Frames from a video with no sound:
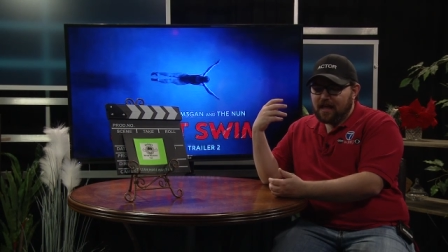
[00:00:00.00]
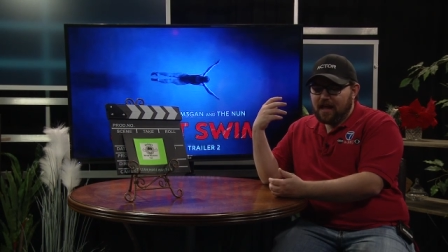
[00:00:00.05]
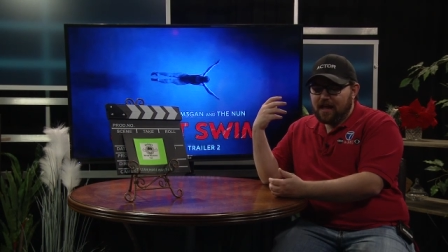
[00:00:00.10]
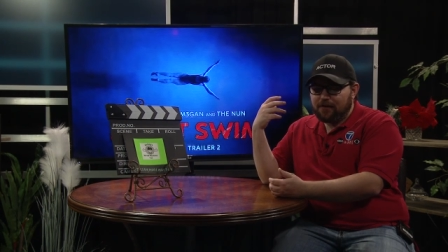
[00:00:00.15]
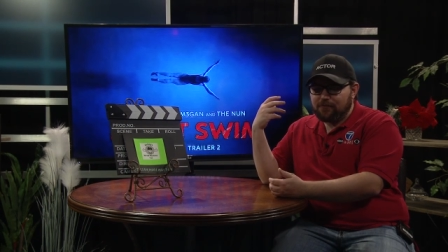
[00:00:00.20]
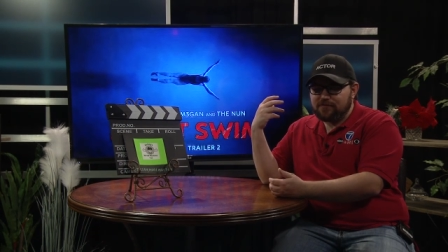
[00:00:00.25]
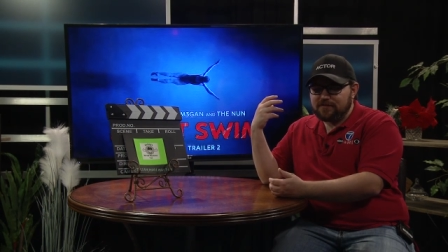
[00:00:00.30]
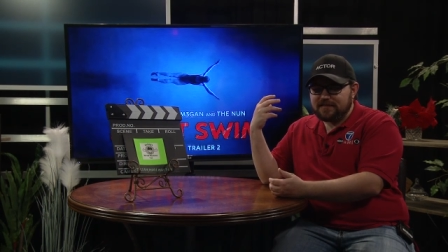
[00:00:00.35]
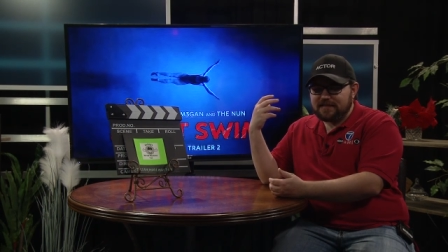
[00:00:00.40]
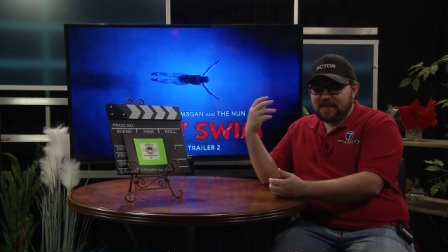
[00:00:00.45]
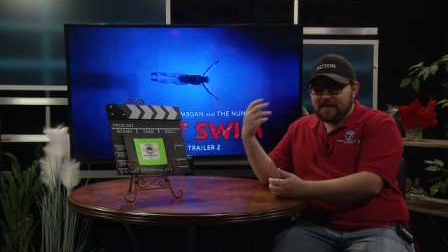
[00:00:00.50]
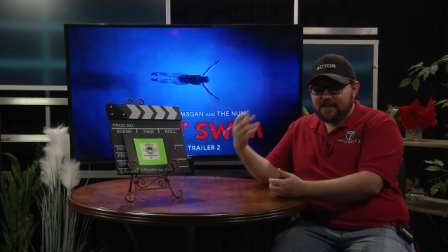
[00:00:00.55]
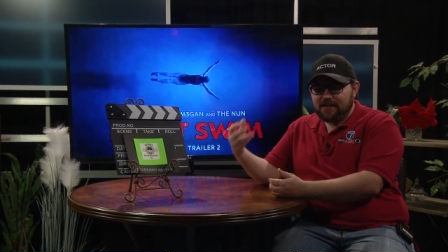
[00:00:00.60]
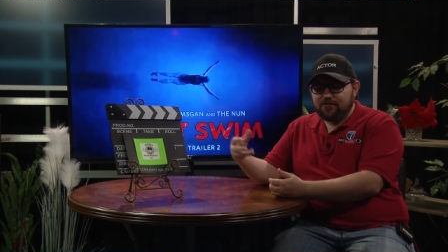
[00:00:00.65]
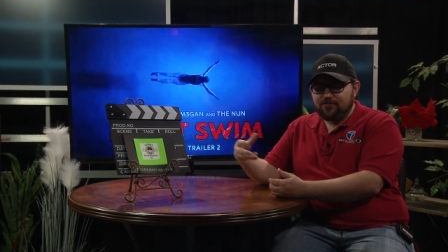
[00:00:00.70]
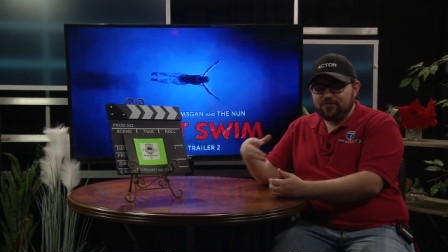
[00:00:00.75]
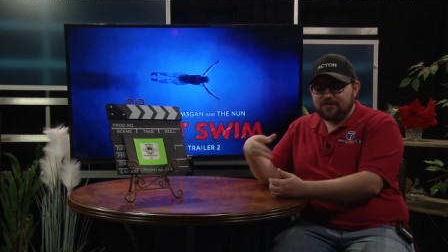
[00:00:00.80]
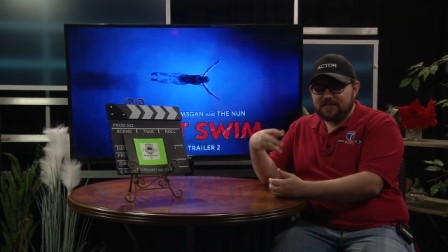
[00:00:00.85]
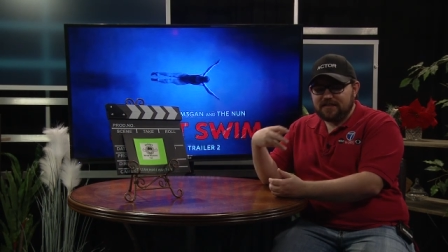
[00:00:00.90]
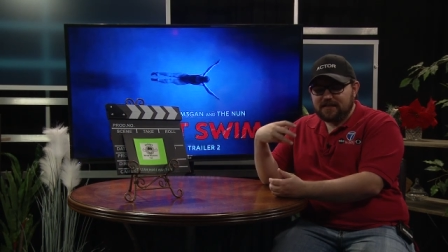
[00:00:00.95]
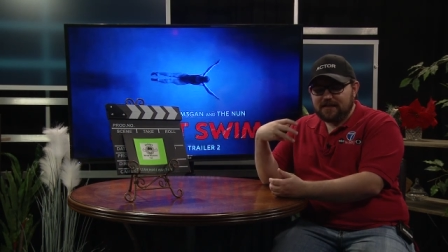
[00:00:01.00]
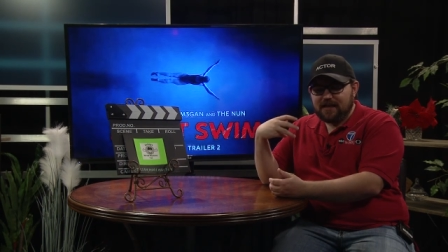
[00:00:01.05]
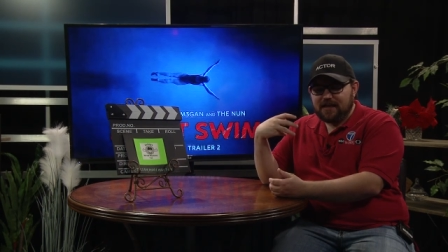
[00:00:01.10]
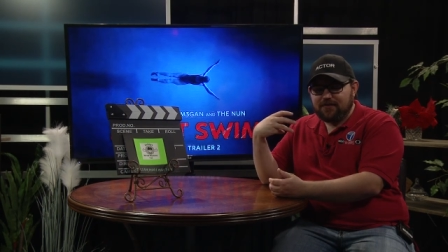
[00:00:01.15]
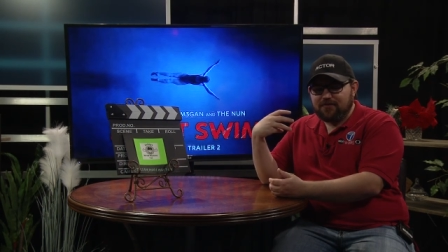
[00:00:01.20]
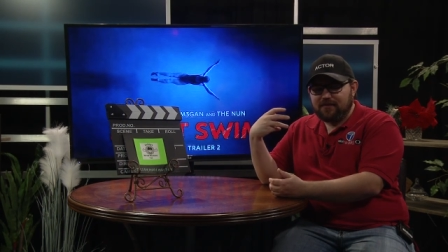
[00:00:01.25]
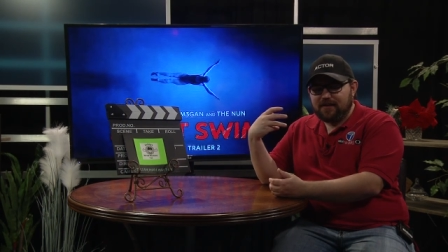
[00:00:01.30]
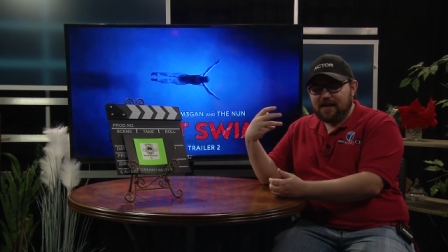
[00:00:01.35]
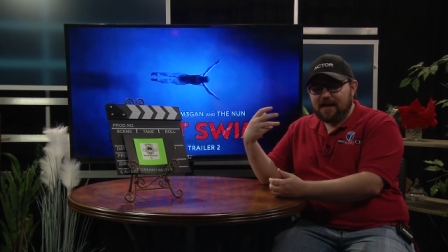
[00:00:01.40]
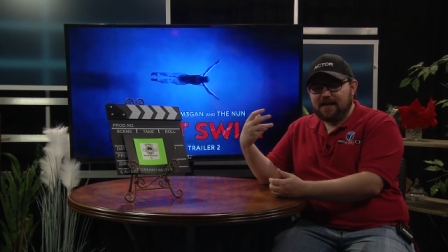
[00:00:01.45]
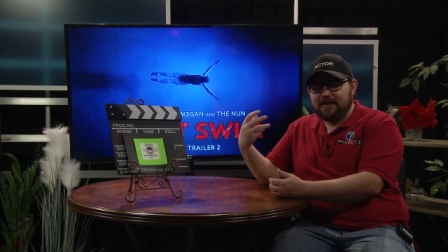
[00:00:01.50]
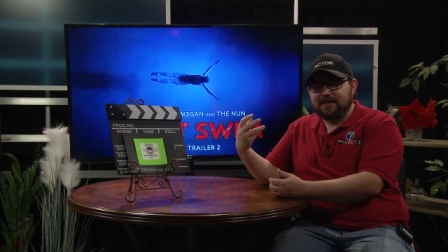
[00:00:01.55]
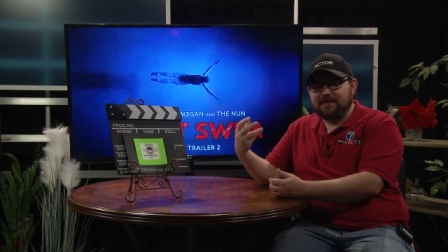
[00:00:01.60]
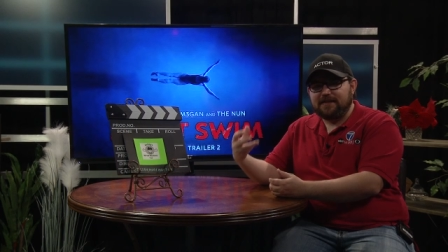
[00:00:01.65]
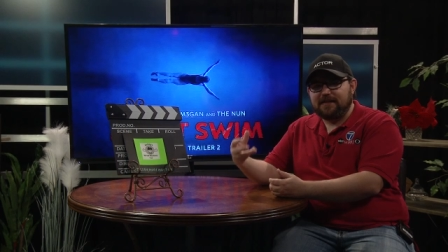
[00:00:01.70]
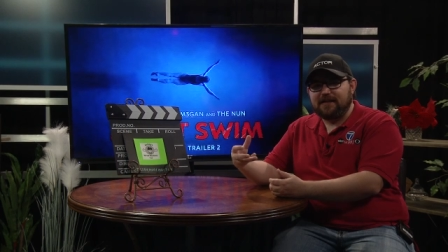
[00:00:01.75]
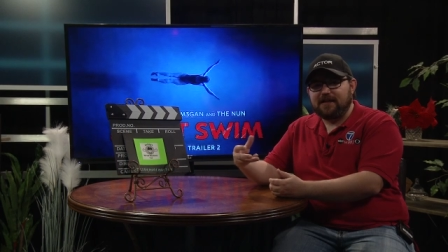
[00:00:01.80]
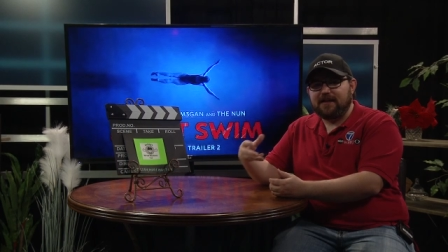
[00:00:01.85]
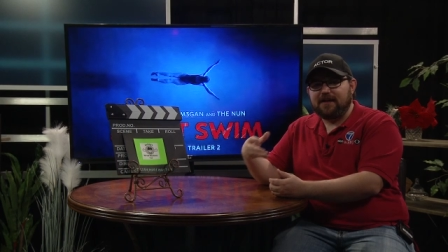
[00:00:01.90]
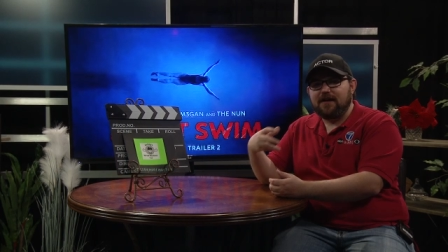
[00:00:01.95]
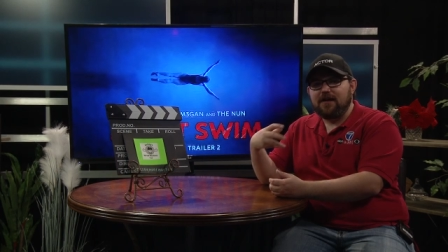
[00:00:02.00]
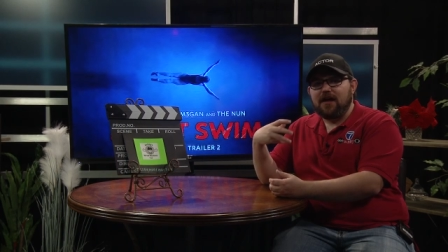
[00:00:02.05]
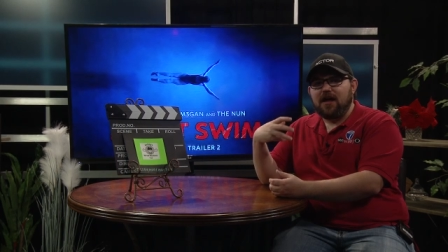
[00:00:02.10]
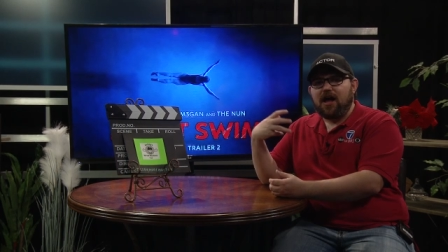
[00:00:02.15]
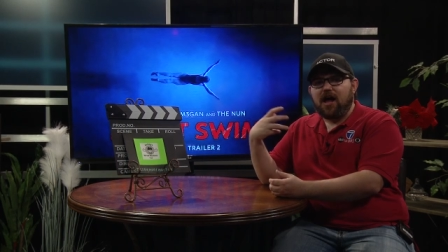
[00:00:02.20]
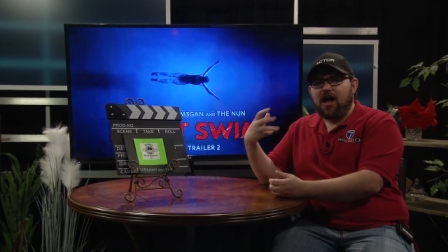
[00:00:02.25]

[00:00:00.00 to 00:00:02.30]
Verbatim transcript: I was interested in the idea